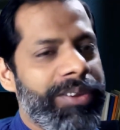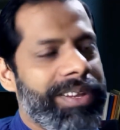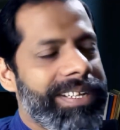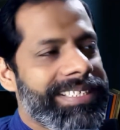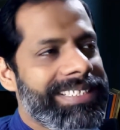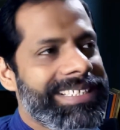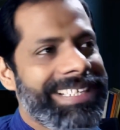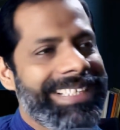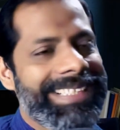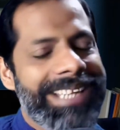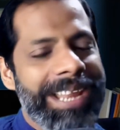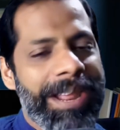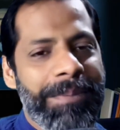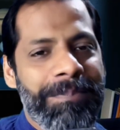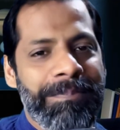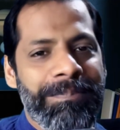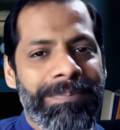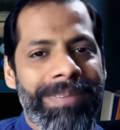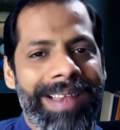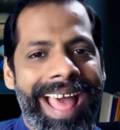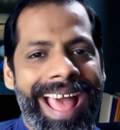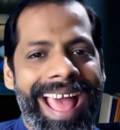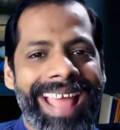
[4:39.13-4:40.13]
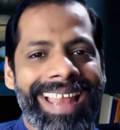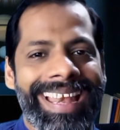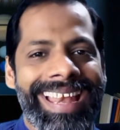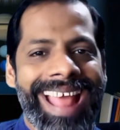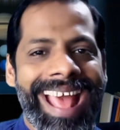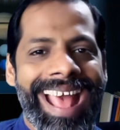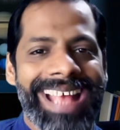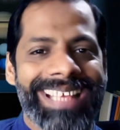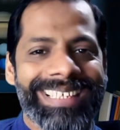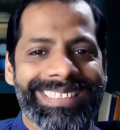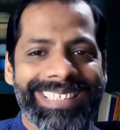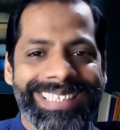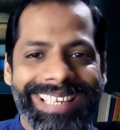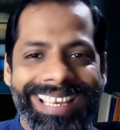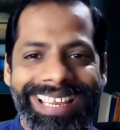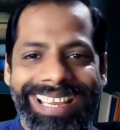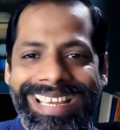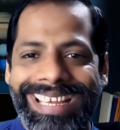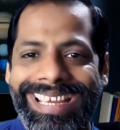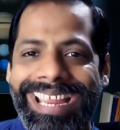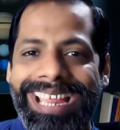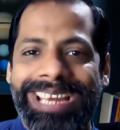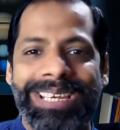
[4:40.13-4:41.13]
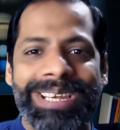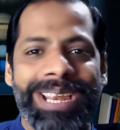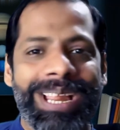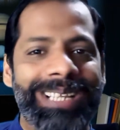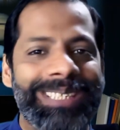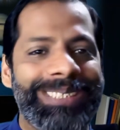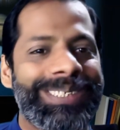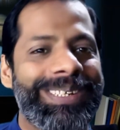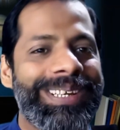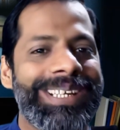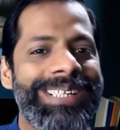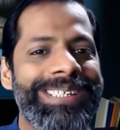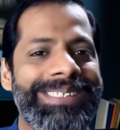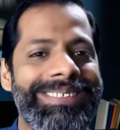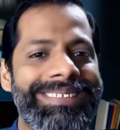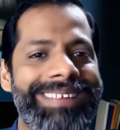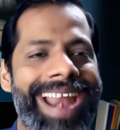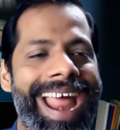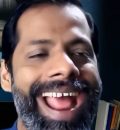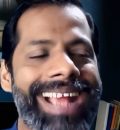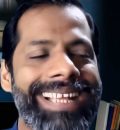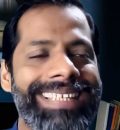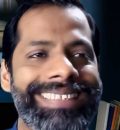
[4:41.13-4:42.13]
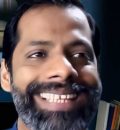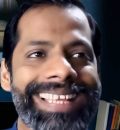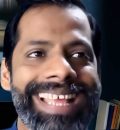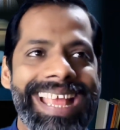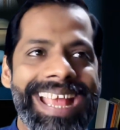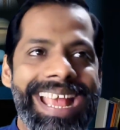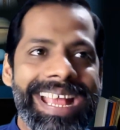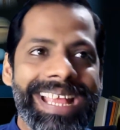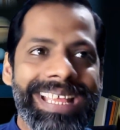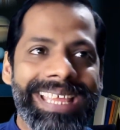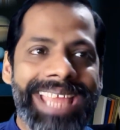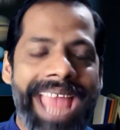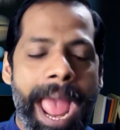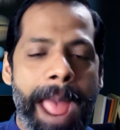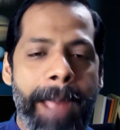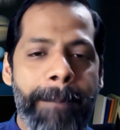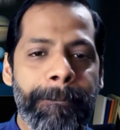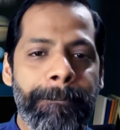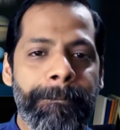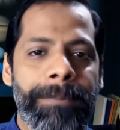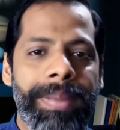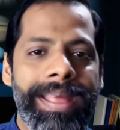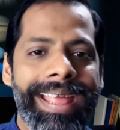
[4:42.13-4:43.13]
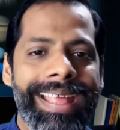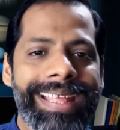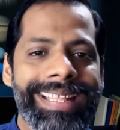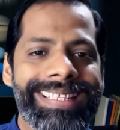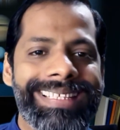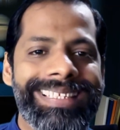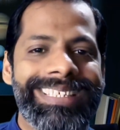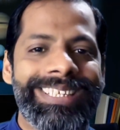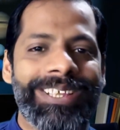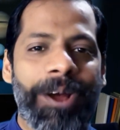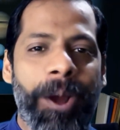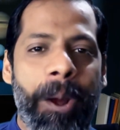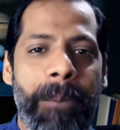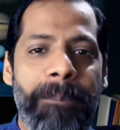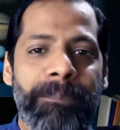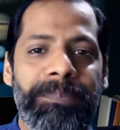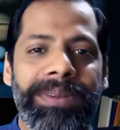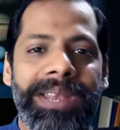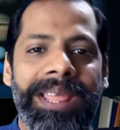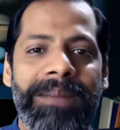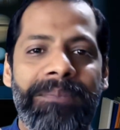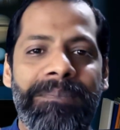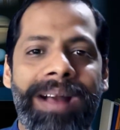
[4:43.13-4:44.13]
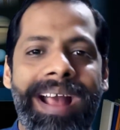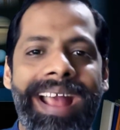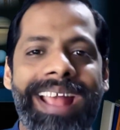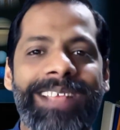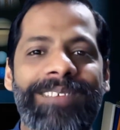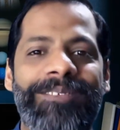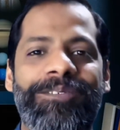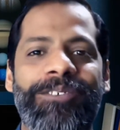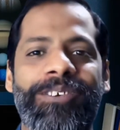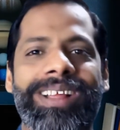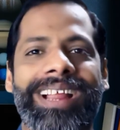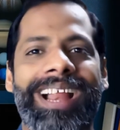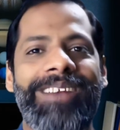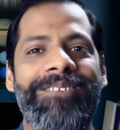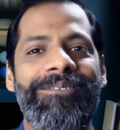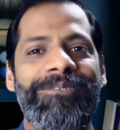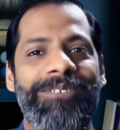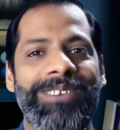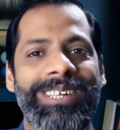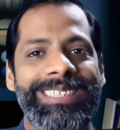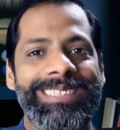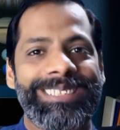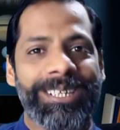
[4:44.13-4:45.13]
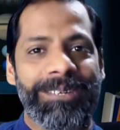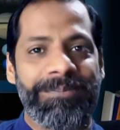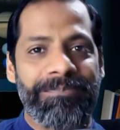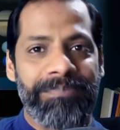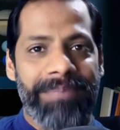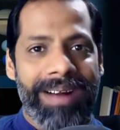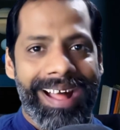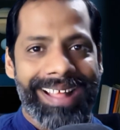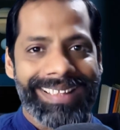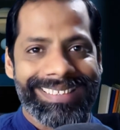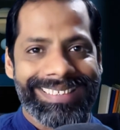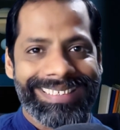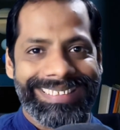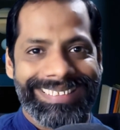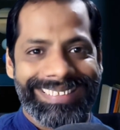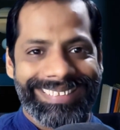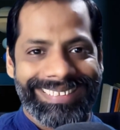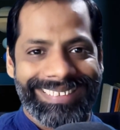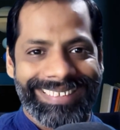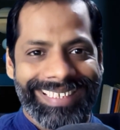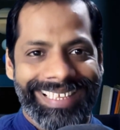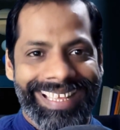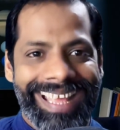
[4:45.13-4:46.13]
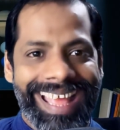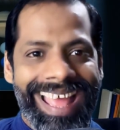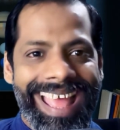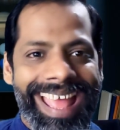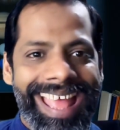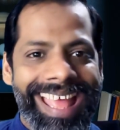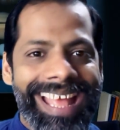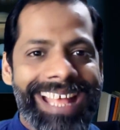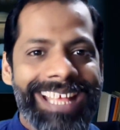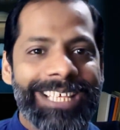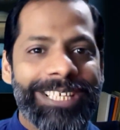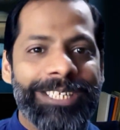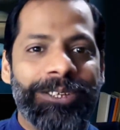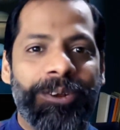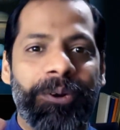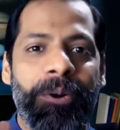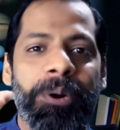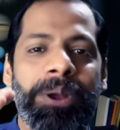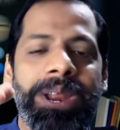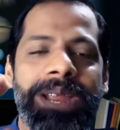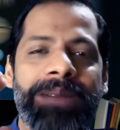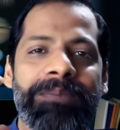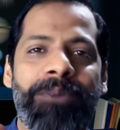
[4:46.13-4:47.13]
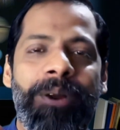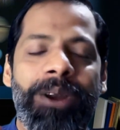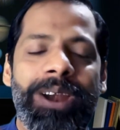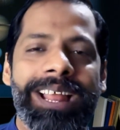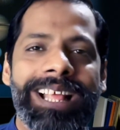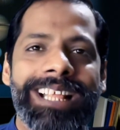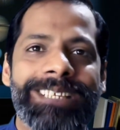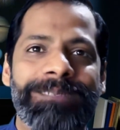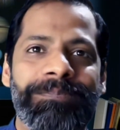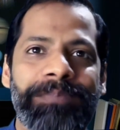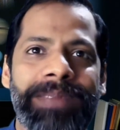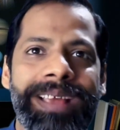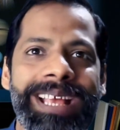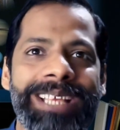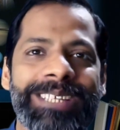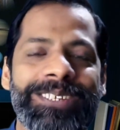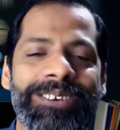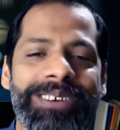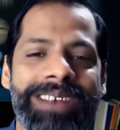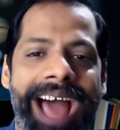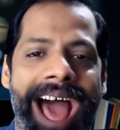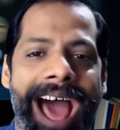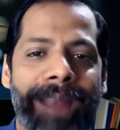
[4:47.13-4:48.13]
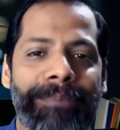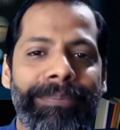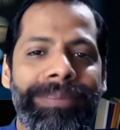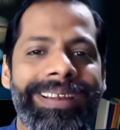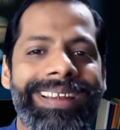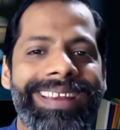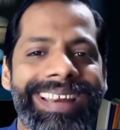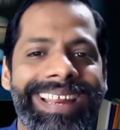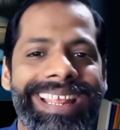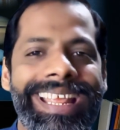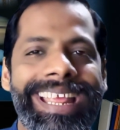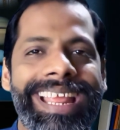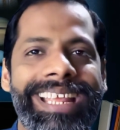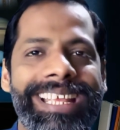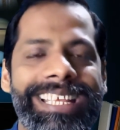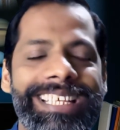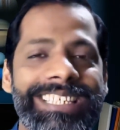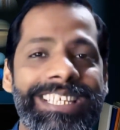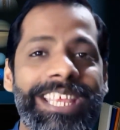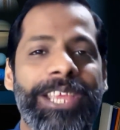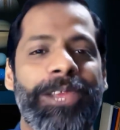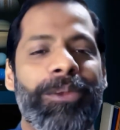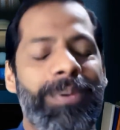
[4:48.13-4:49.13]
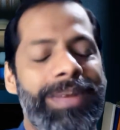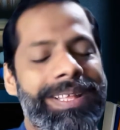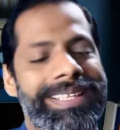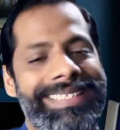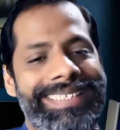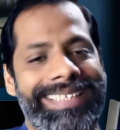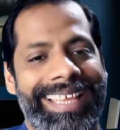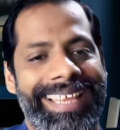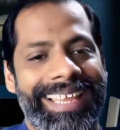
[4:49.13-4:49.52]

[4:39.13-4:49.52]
GTM plan has linear nurturing tracks, campaigns optimized for conversion paths, scoring models based on arbitrary sequencing.